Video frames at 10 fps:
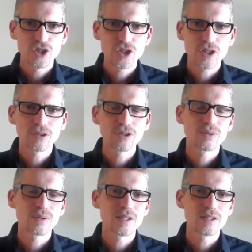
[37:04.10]

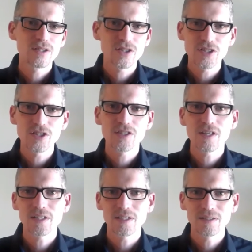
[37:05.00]
sheltering,
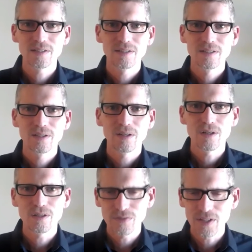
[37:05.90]
sustaining
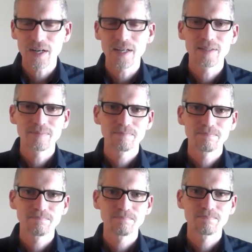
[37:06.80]
heart of God.
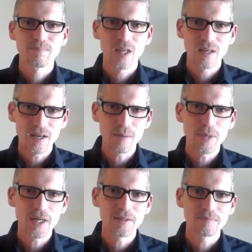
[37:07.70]

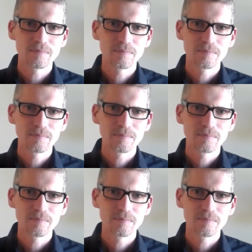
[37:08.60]
Amen.